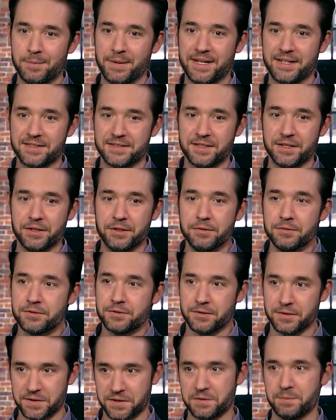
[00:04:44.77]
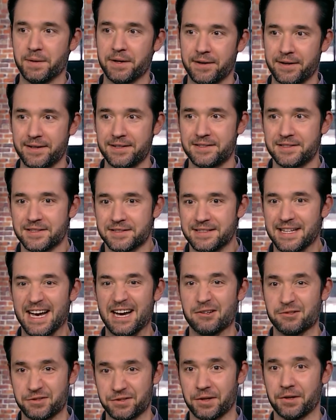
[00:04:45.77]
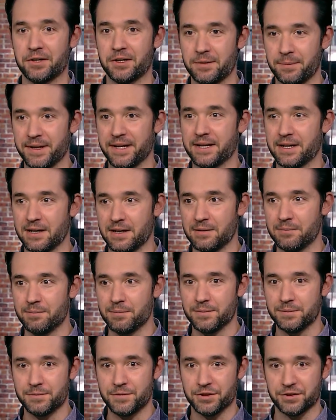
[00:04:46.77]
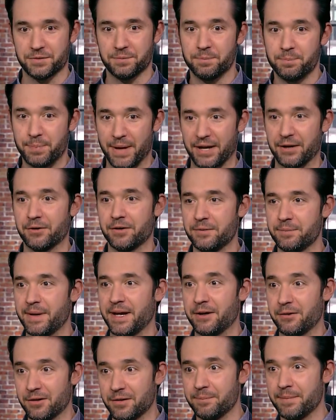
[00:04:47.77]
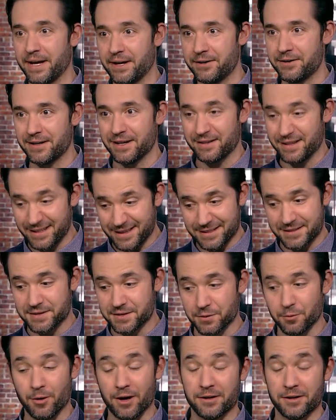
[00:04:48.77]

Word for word: because the user experience is now starting to become just better and better and better. And I think this is a